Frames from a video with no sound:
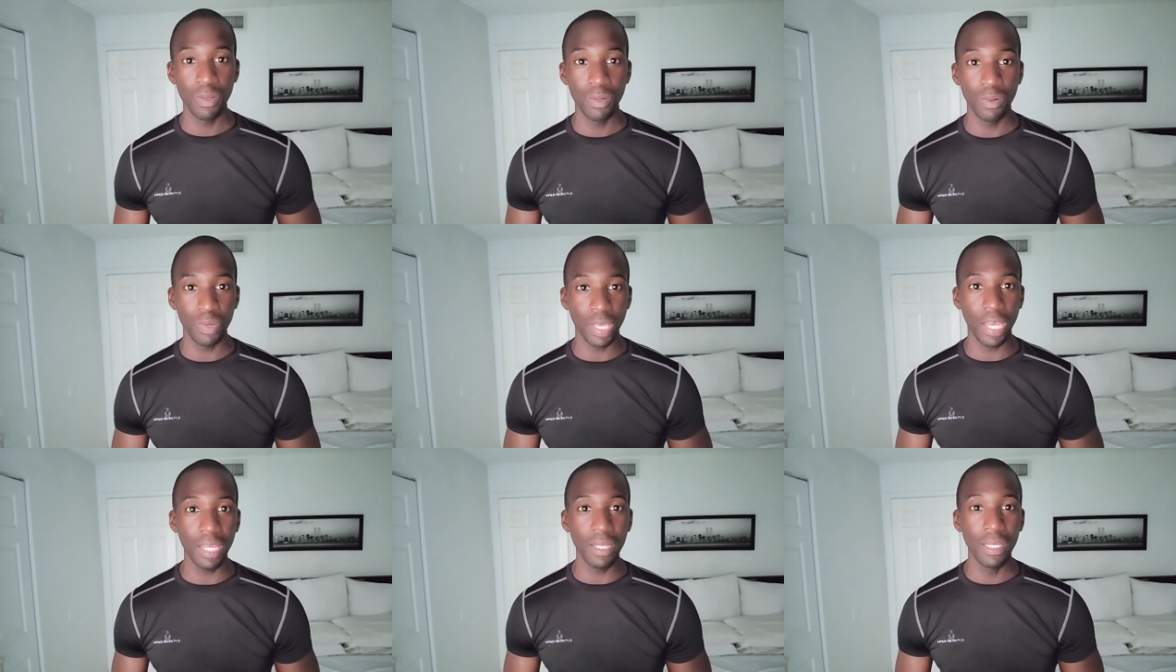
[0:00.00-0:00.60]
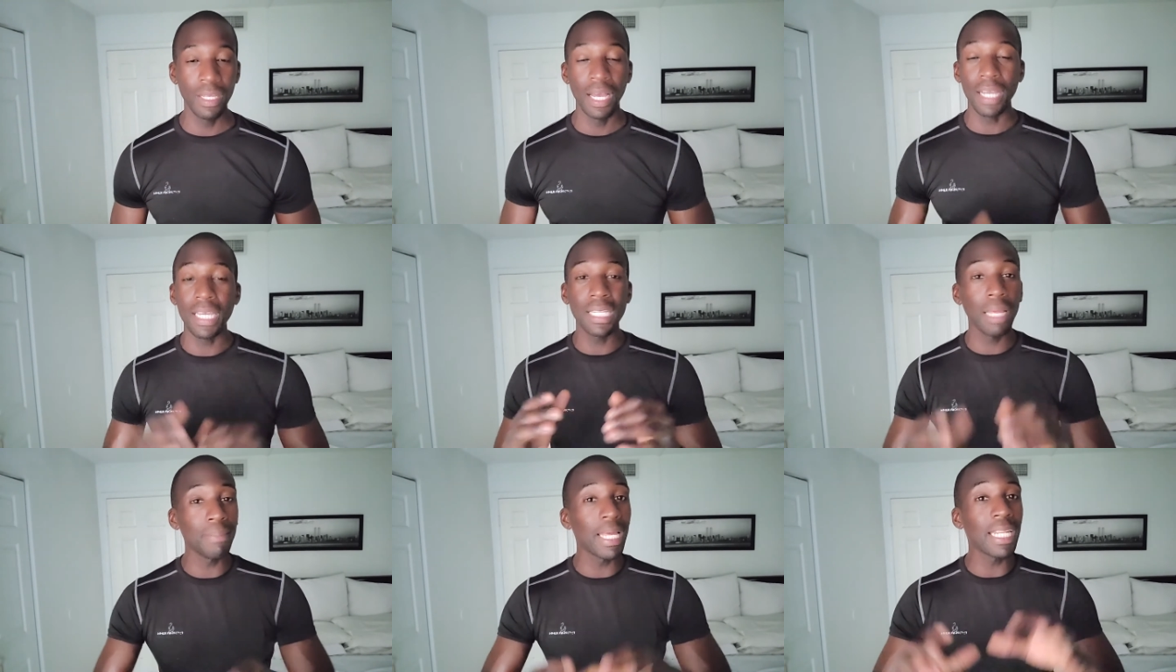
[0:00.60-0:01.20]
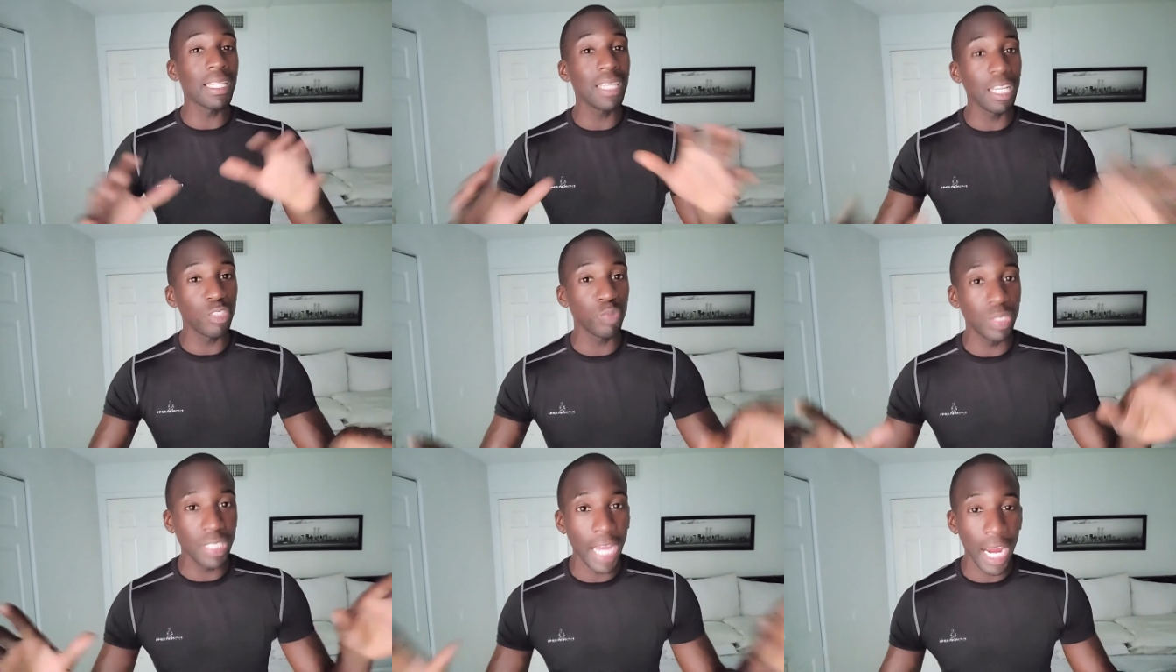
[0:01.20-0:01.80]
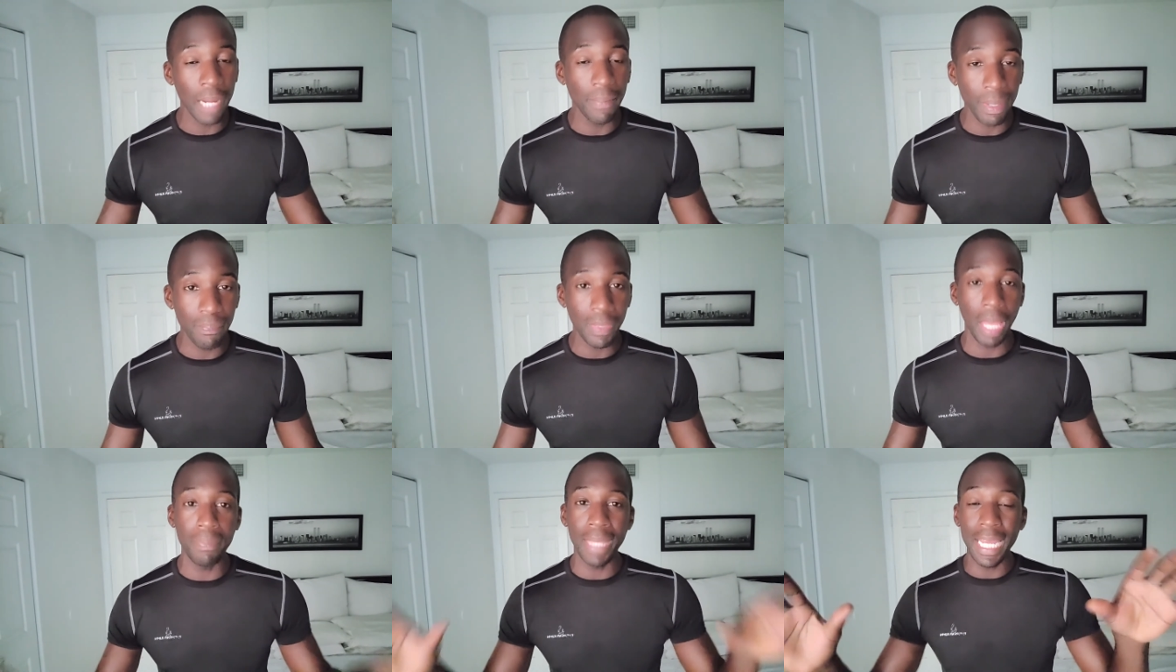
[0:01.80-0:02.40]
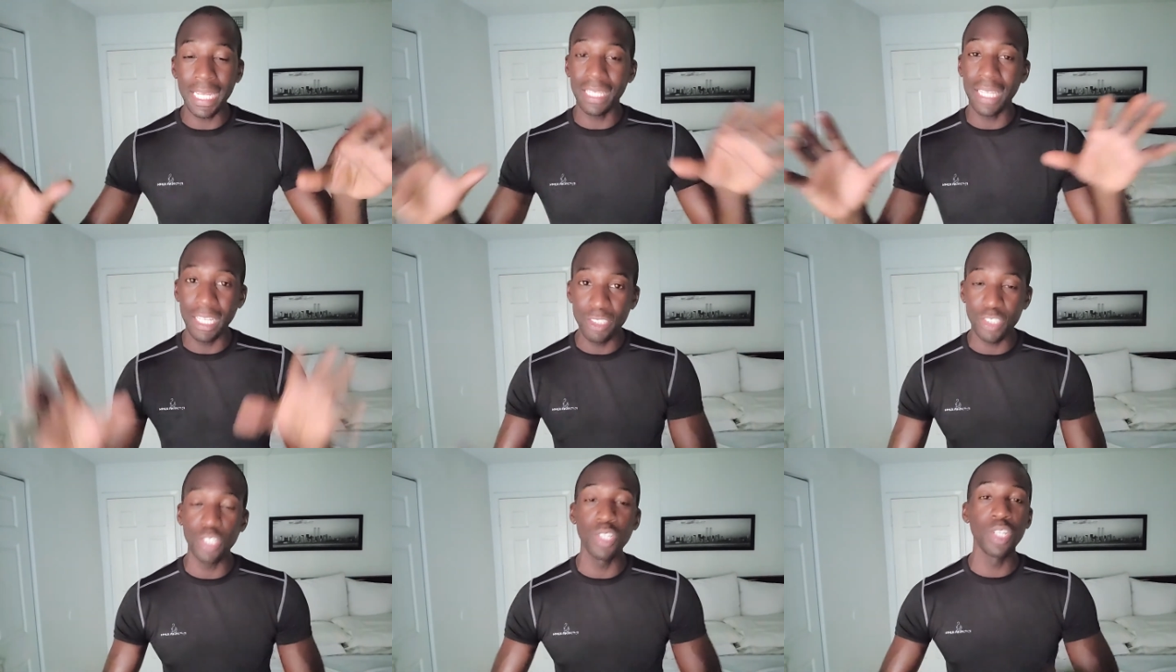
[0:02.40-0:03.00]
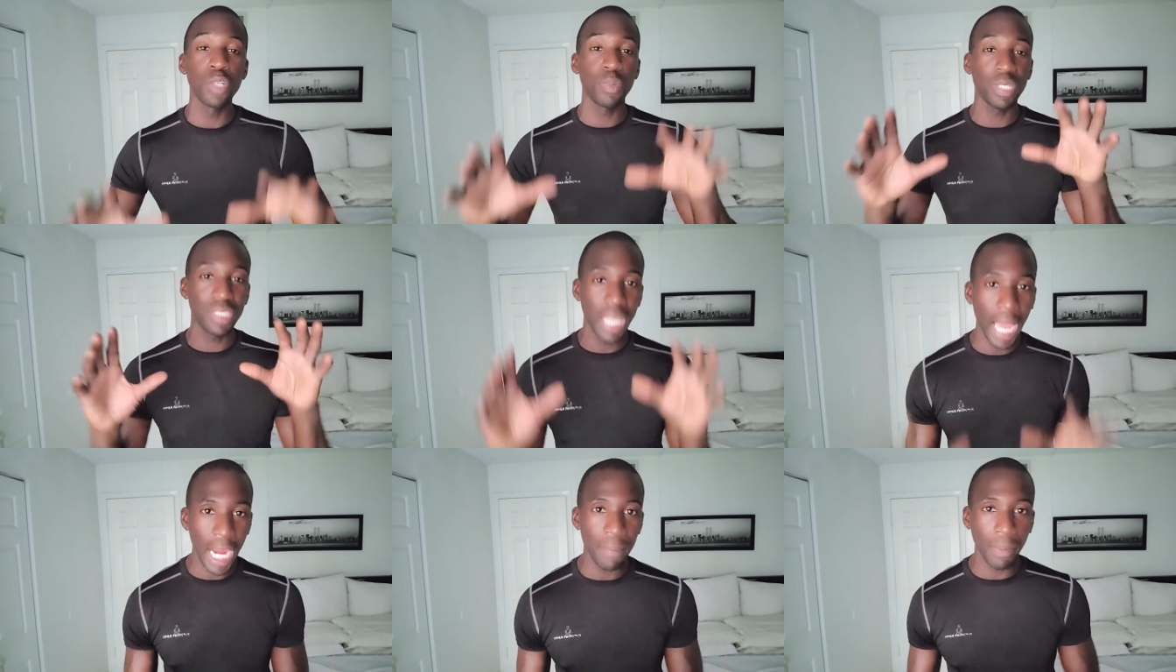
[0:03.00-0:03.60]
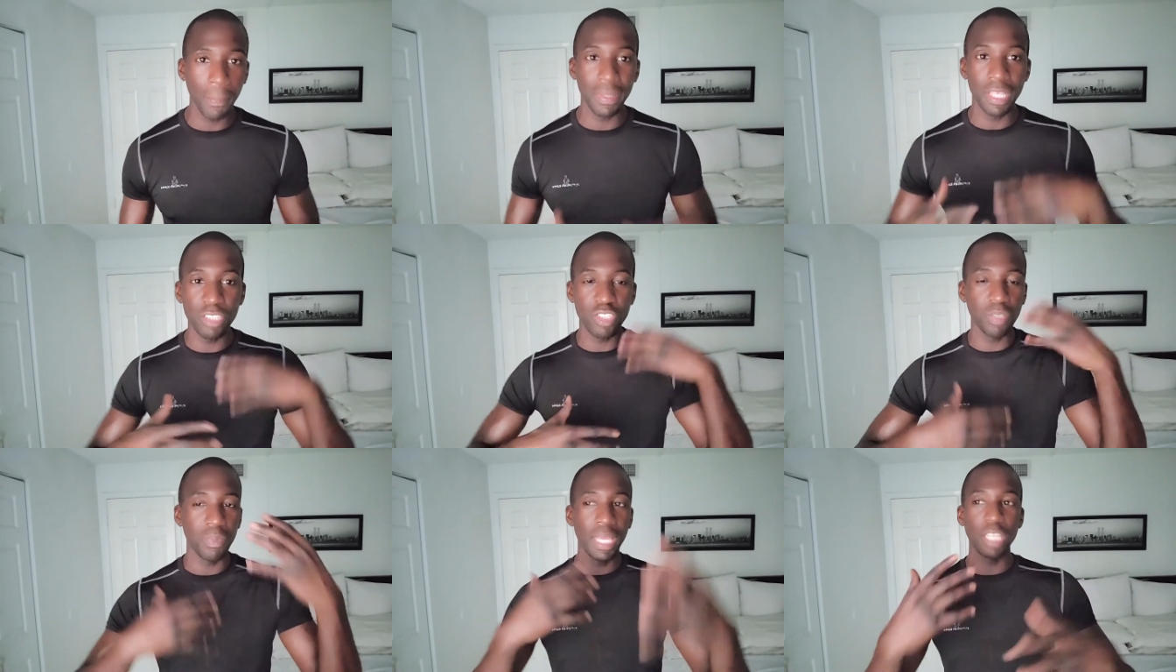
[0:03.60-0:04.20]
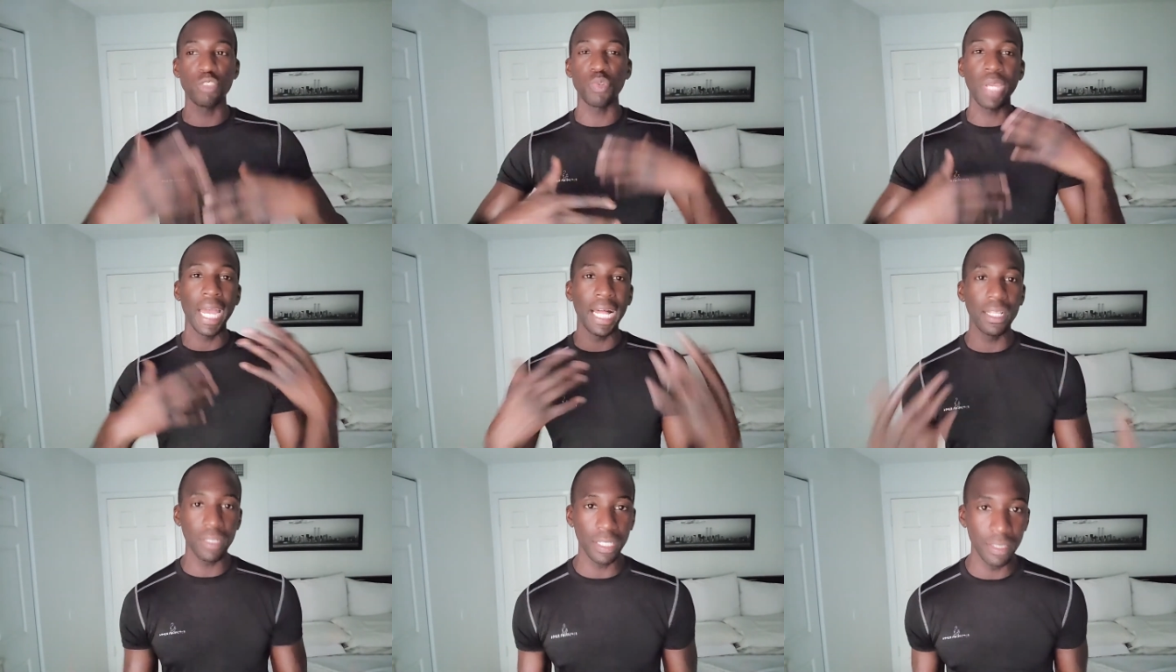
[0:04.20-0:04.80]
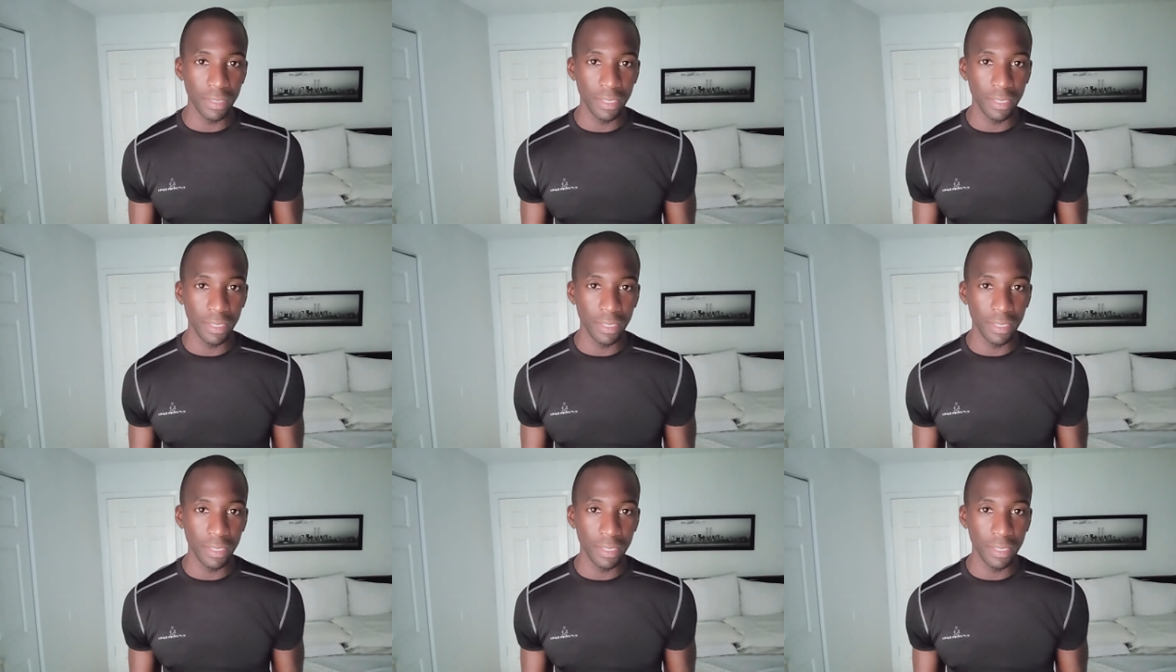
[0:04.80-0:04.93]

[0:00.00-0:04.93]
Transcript: Okay. Again, I'm not against retirement. I'm not against retirement, but this to me is reality.